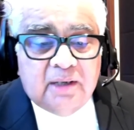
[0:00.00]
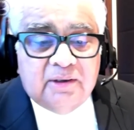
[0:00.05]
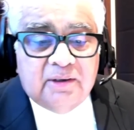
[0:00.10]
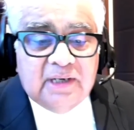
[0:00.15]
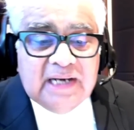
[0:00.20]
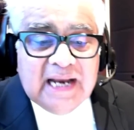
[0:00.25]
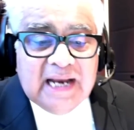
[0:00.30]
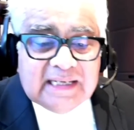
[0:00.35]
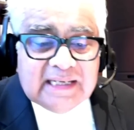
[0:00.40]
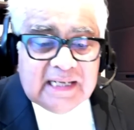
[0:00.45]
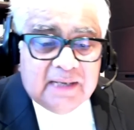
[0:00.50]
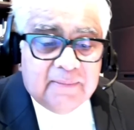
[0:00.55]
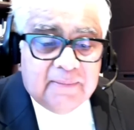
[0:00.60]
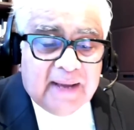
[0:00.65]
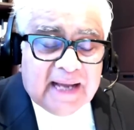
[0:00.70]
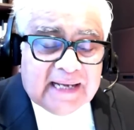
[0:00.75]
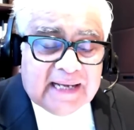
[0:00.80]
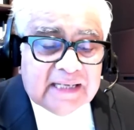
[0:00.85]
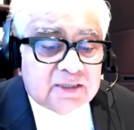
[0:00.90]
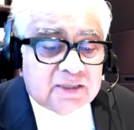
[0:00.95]
Relating
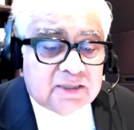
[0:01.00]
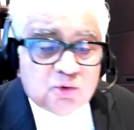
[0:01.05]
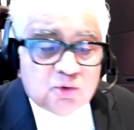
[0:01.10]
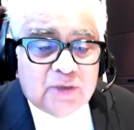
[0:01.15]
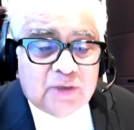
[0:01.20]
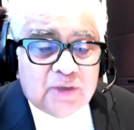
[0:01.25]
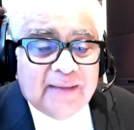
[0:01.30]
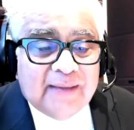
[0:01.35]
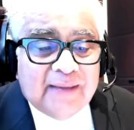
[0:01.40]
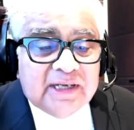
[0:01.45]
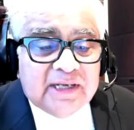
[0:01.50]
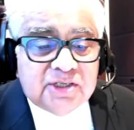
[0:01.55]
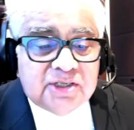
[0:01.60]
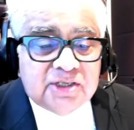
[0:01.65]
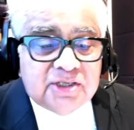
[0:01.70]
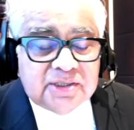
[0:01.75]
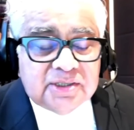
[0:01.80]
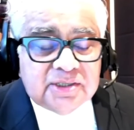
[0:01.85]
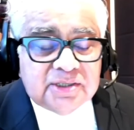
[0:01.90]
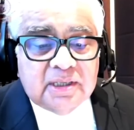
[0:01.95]
back has two
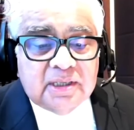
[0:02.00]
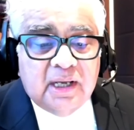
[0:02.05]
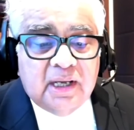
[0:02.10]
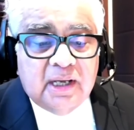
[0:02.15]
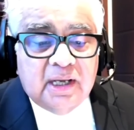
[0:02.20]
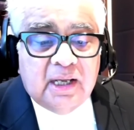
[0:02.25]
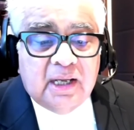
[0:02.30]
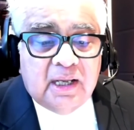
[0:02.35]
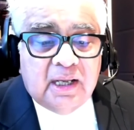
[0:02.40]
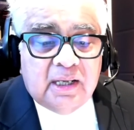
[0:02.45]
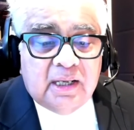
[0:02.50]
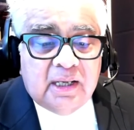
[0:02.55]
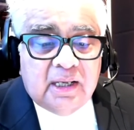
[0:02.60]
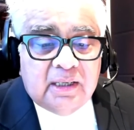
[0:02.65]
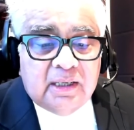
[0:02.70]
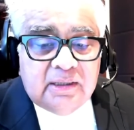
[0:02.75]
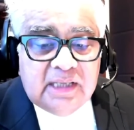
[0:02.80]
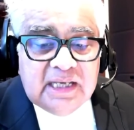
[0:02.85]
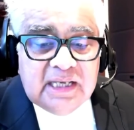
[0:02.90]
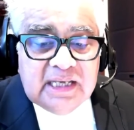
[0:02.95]
dimensions.
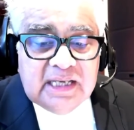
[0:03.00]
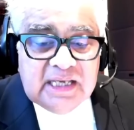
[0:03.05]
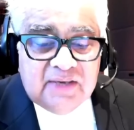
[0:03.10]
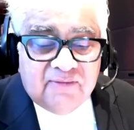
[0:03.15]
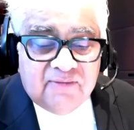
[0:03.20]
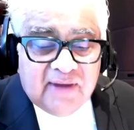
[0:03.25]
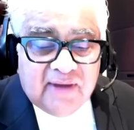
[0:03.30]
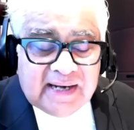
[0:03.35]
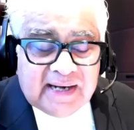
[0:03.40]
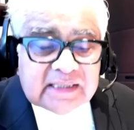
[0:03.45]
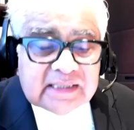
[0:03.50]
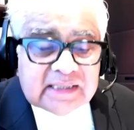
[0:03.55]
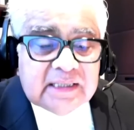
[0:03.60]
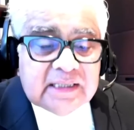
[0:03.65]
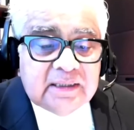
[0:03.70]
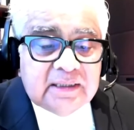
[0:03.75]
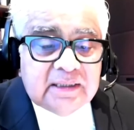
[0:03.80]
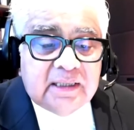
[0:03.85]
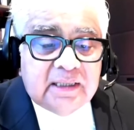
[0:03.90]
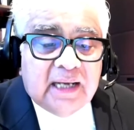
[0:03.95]
The event
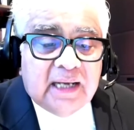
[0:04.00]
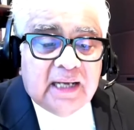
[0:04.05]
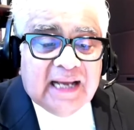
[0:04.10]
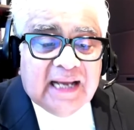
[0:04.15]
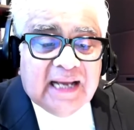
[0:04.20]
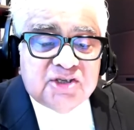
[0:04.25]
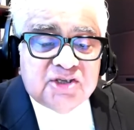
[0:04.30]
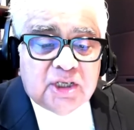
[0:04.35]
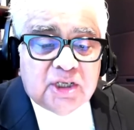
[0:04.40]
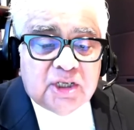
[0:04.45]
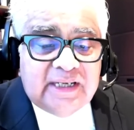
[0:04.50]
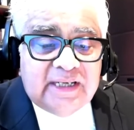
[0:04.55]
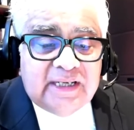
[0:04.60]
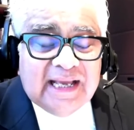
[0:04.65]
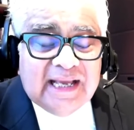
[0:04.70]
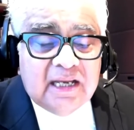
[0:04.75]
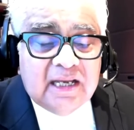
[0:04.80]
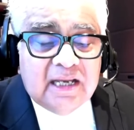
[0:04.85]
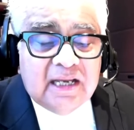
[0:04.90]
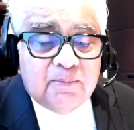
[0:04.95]
has
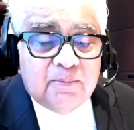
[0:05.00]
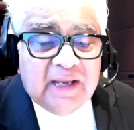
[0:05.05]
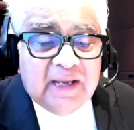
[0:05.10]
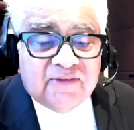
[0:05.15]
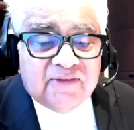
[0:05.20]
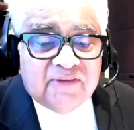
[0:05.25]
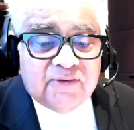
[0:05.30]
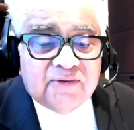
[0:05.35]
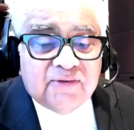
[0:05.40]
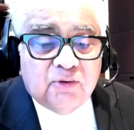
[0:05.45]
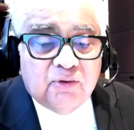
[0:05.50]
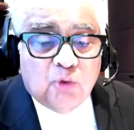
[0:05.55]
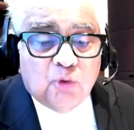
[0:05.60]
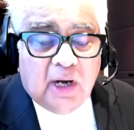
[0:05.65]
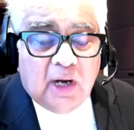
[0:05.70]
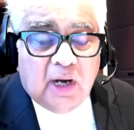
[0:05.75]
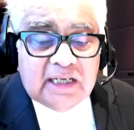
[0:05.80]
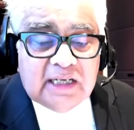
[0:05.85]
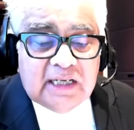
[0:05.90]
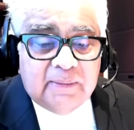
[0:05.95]
taken place. So,
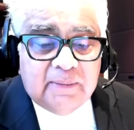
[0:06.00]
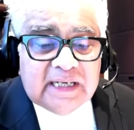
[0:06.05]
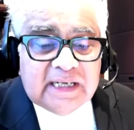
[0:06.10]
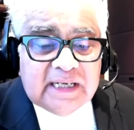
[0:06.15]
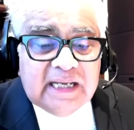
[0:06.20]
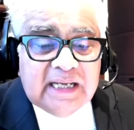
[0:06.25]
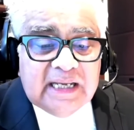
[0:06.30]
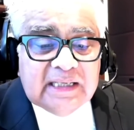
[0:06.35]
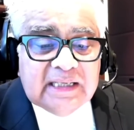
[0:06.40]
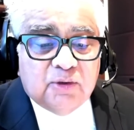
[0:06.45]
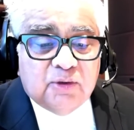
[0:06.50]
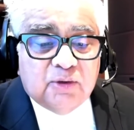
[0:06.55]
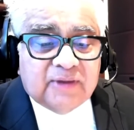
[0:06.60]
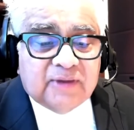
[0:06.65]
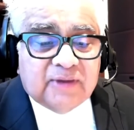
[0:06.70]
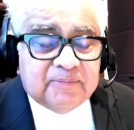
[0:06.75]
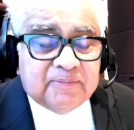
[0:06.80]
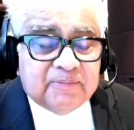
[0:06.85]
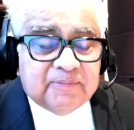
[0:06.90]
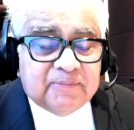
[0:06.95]
ultimately, the
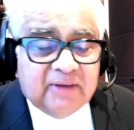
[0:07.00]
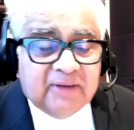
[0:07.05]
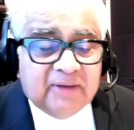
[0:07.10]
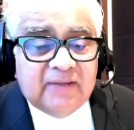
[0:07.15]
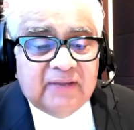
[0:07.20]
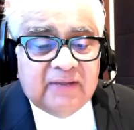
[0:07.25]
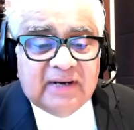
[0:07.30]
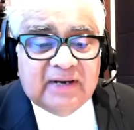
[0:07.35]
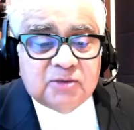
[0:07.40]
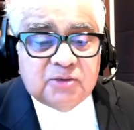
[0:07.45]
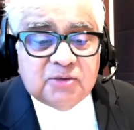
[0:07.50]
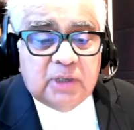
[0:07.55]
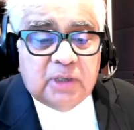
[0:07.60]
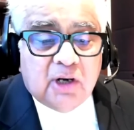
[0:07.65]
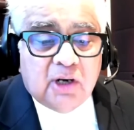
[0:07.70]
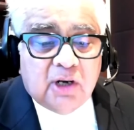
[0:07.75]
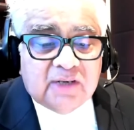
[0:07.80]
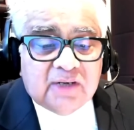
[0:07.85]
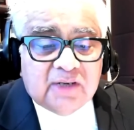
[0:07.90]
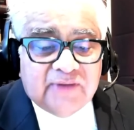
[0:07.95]
subsequent events will
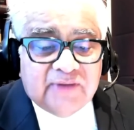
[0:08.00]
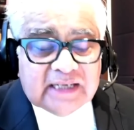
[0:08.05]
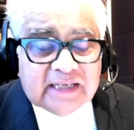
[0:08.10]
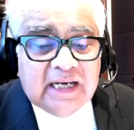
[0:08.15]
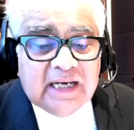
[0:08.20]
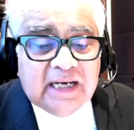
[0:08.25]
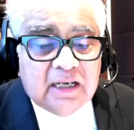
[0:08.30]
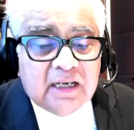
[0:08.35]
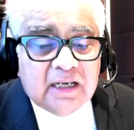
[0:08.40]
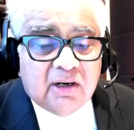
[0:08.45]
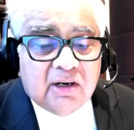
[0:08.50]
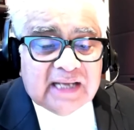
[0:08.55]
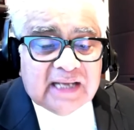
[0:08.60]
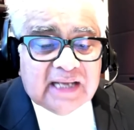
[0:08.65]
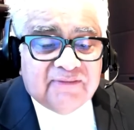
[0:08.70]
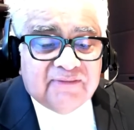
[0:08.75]
not affect, it will not